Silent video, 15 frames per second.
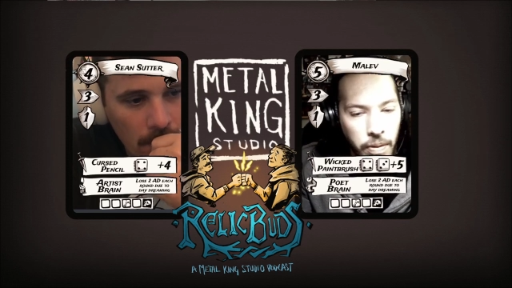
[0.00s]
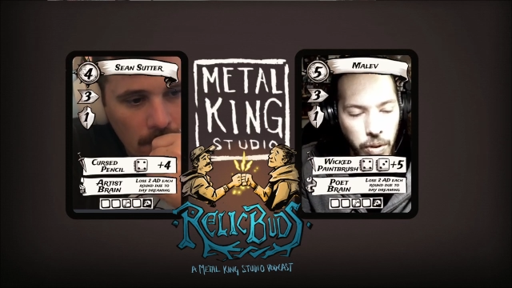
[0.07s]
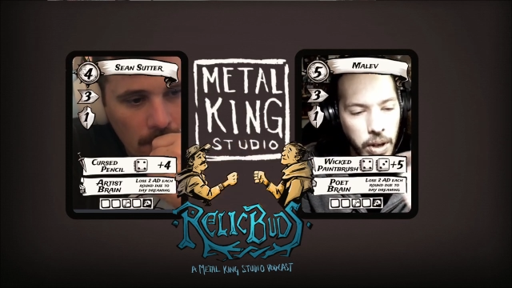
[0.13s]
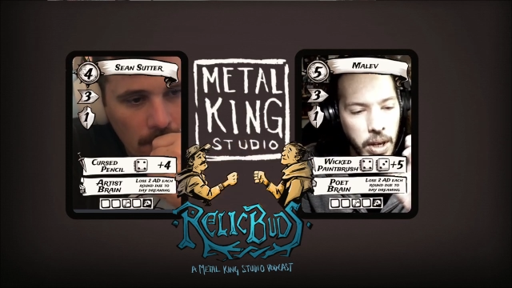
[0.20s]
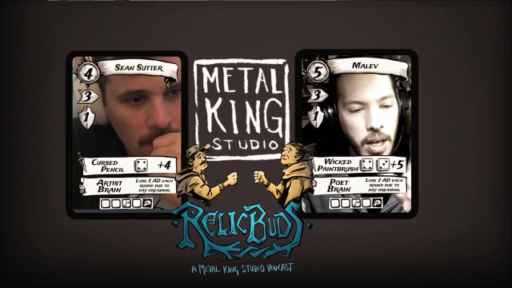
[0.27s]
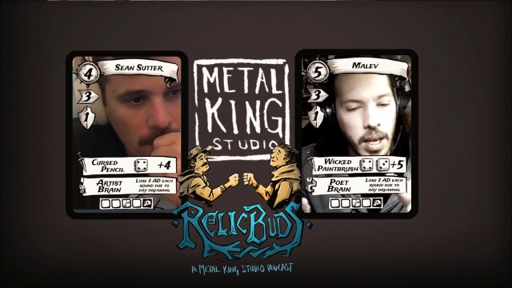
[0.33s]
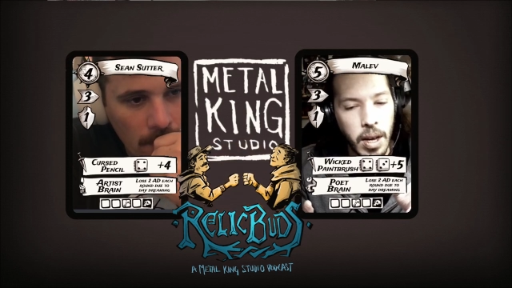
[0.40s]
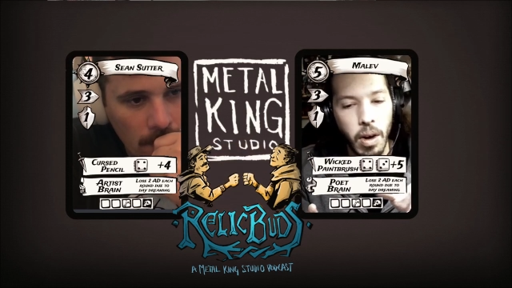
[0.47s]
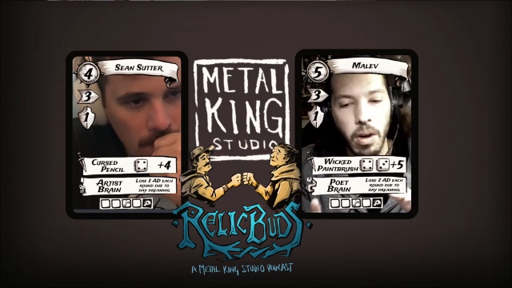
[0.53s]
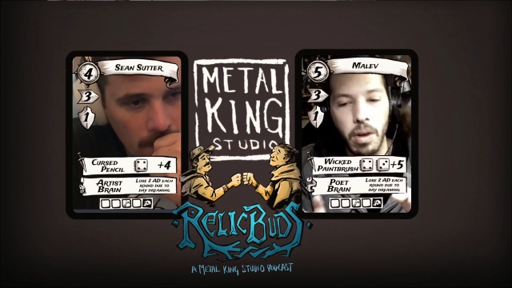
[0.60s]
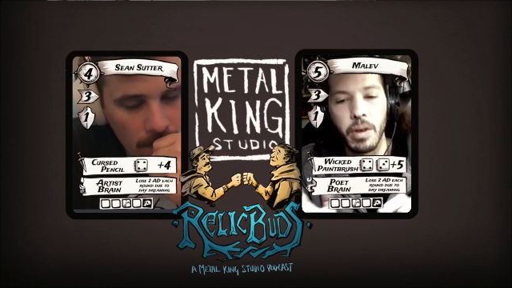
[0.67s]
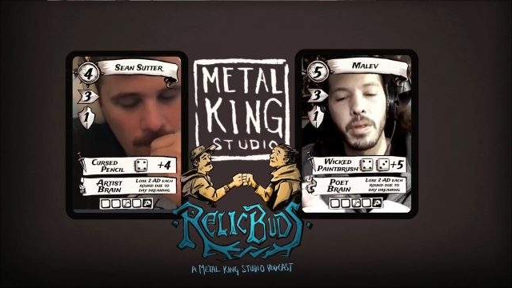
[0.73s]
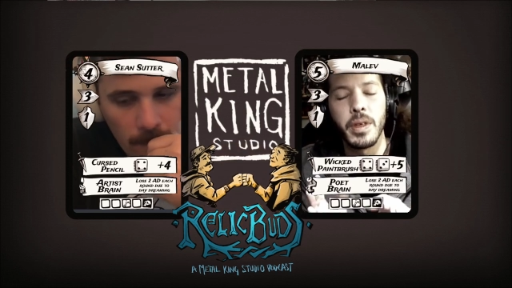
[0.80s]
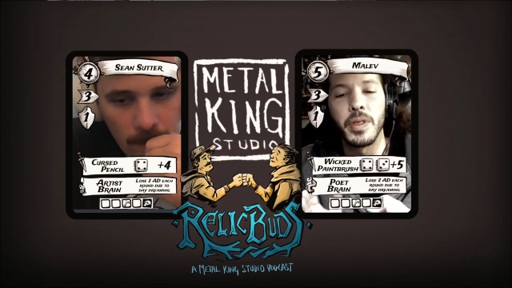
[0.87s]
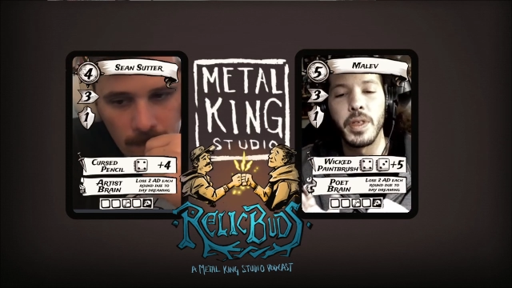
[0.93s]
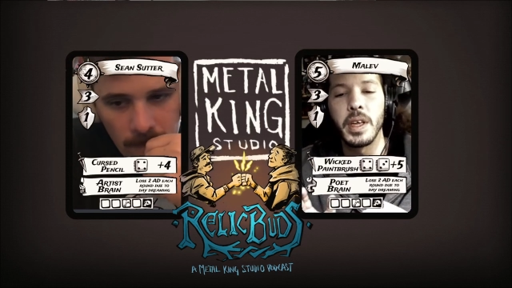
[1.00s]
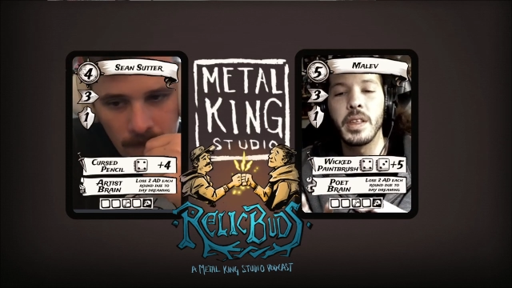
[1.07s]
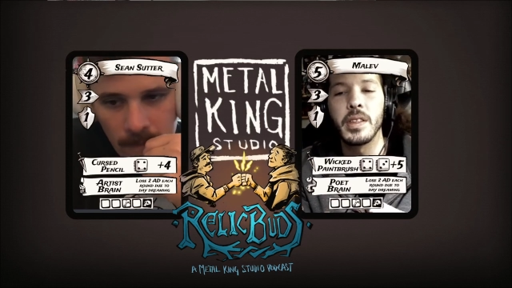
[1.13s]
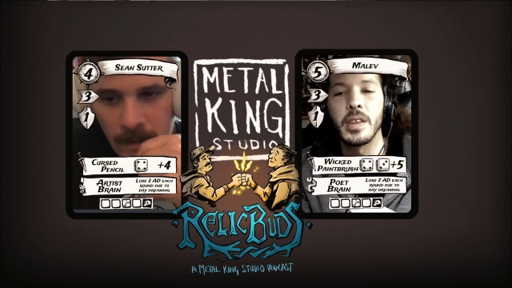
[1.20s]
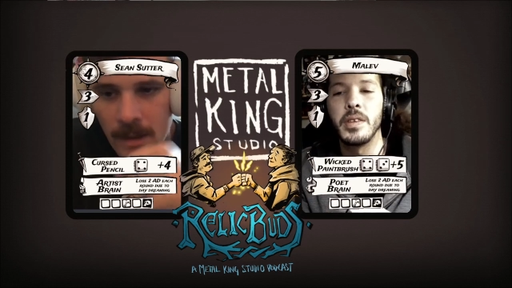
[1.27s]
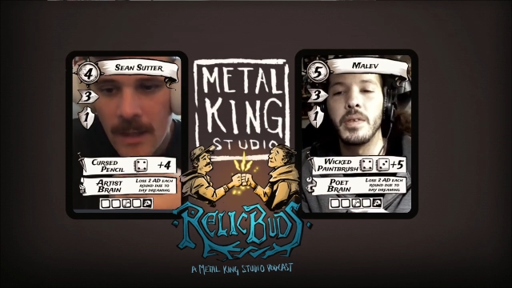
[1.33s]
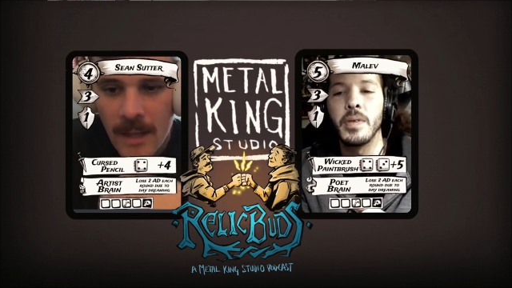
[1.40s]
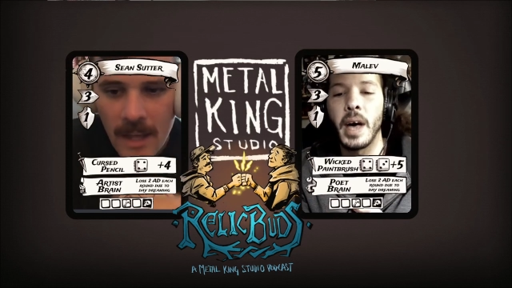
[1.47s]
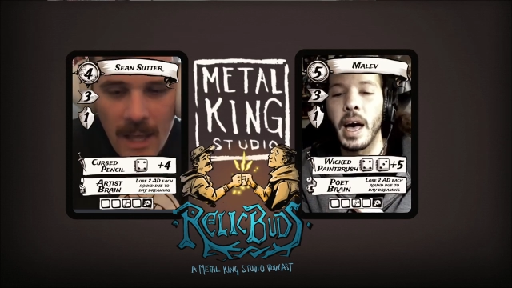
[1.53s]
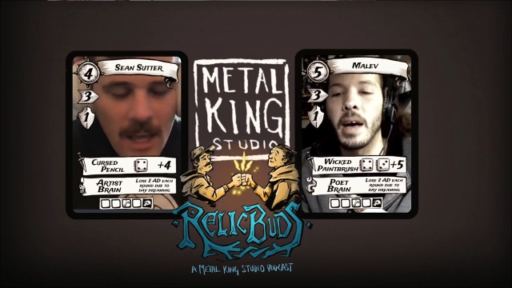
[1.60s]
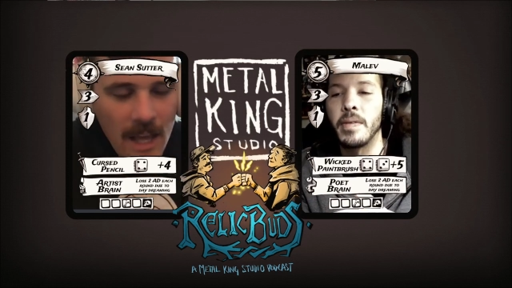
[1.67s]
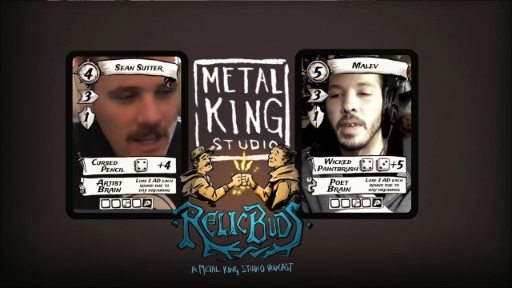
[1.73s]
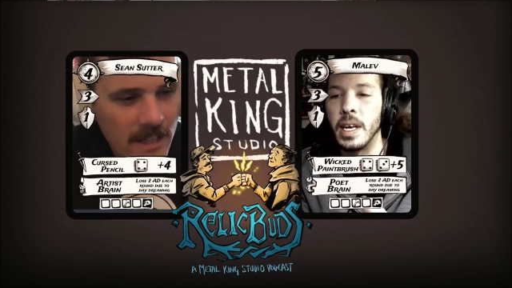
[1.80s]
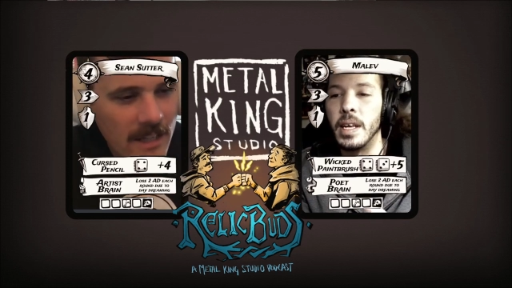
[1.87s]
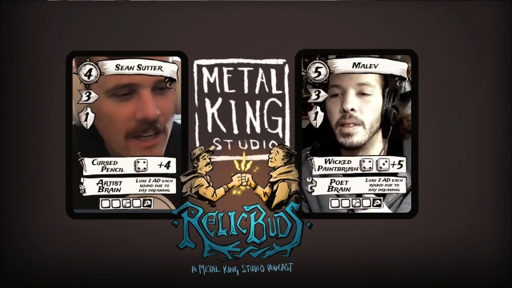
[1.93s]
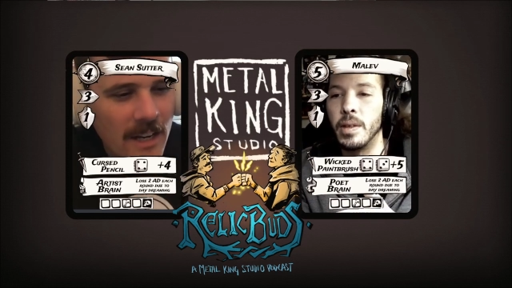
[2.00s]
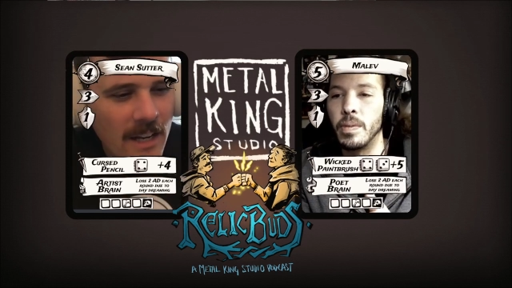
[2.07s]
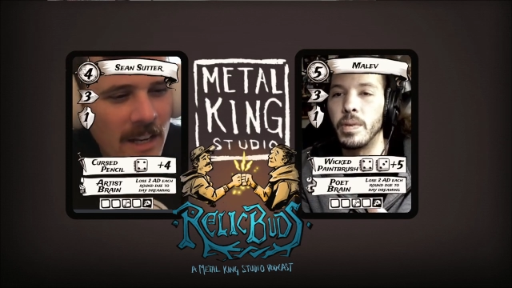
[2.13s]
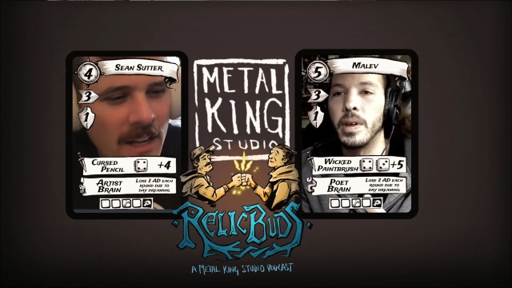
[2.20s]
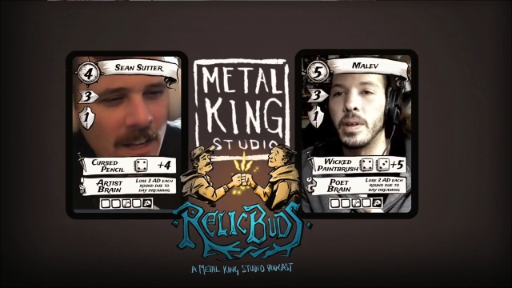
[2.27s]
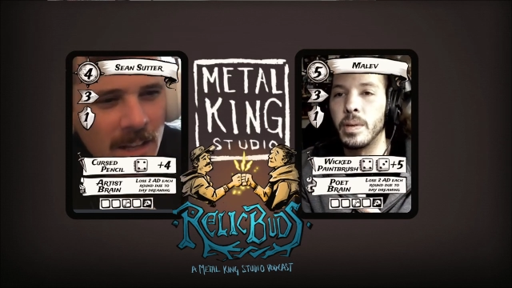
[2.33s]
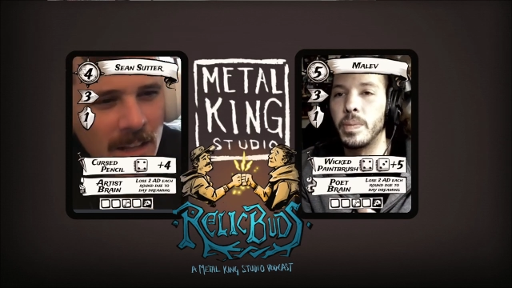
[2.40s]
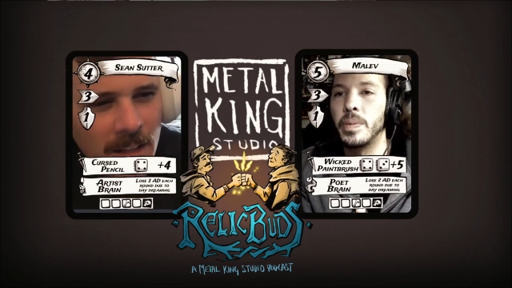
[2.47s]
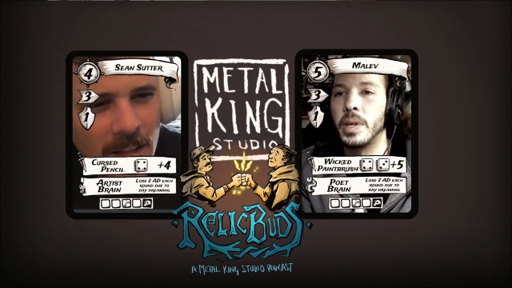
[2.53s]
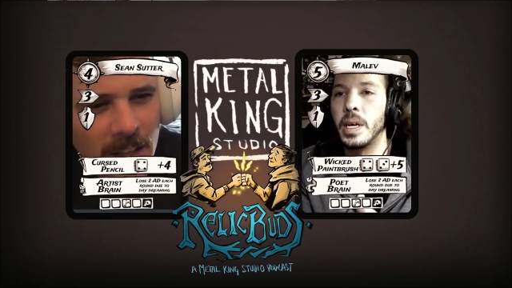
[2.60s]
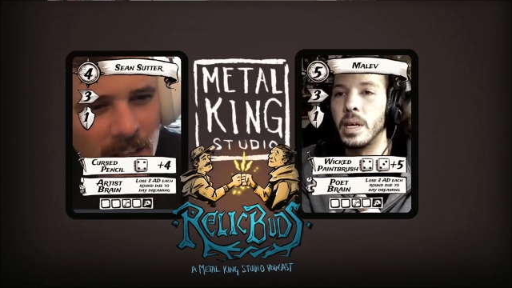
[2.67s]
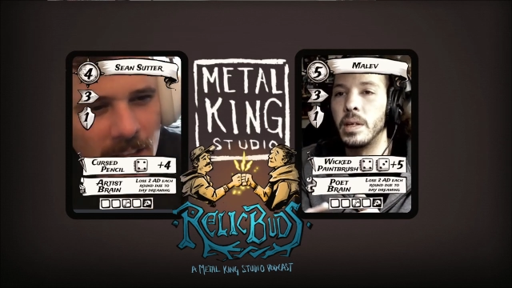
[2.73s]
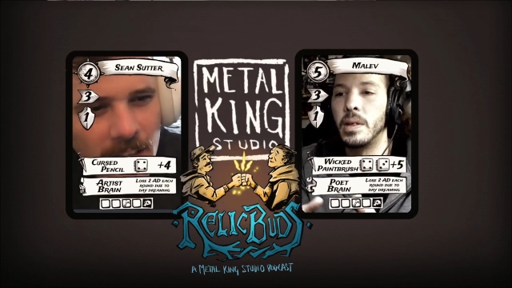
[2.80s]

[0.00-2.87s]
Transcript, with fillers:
Speaker 1: looking at all the things that you have I mean, in the Relic Blade